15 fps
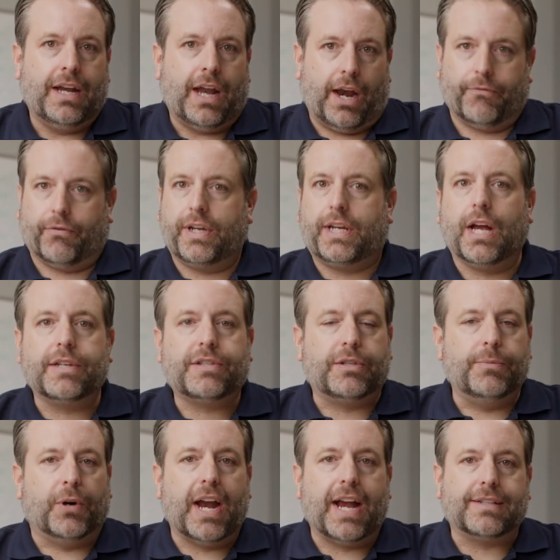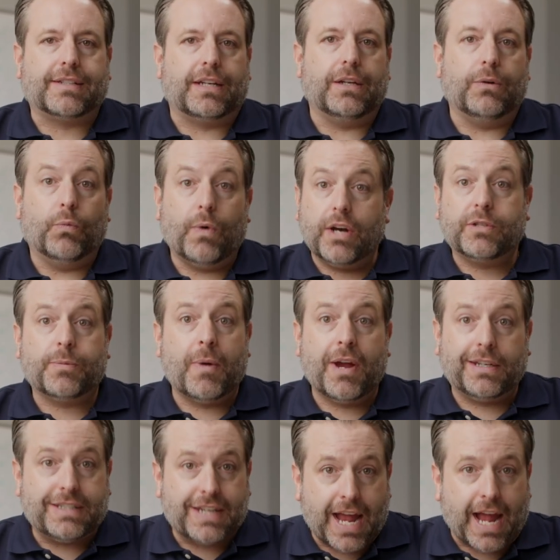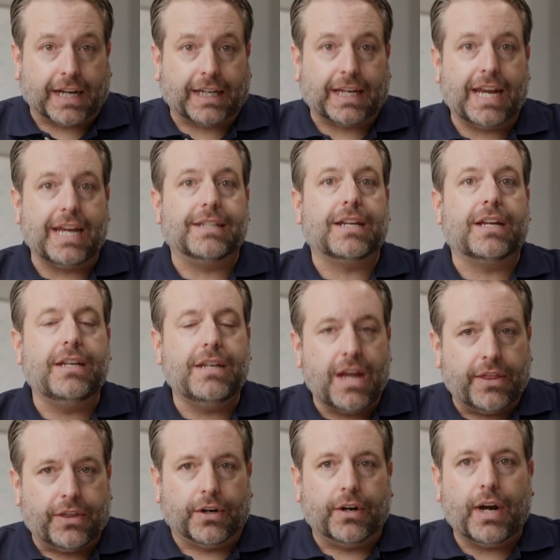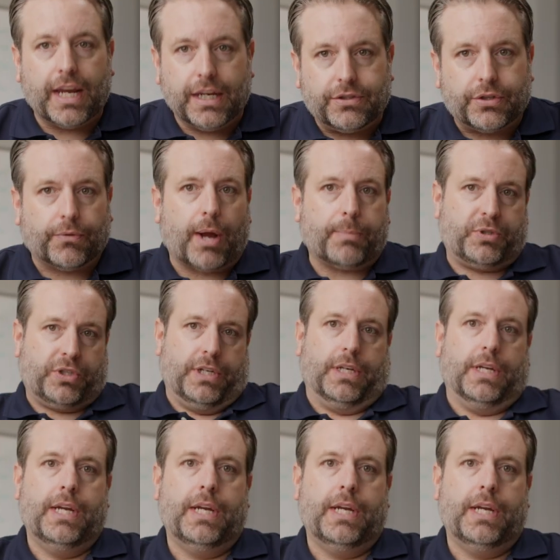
Every customer asking, "Where's my tech?" is another interruption.